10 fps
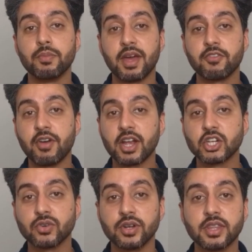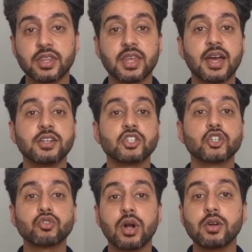manufacturer that
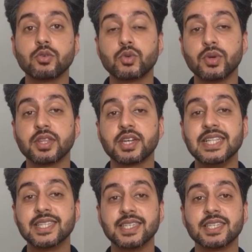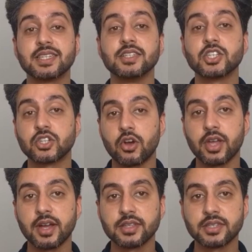struggled with consistent
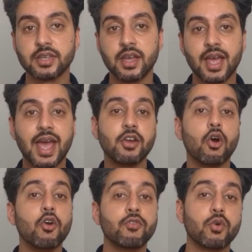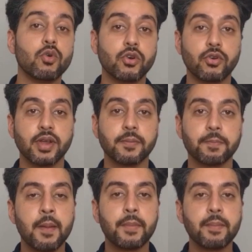stockouts and over-ordering.
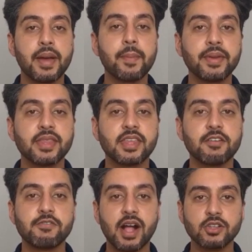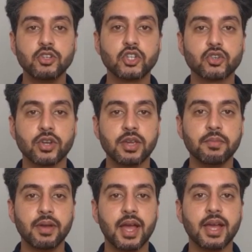By mapping their value
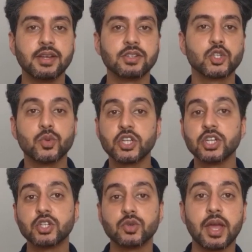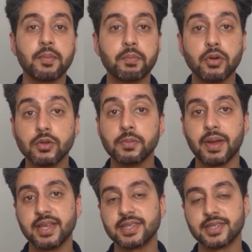stream and switching to a
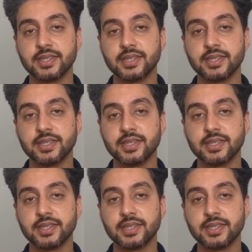pool-based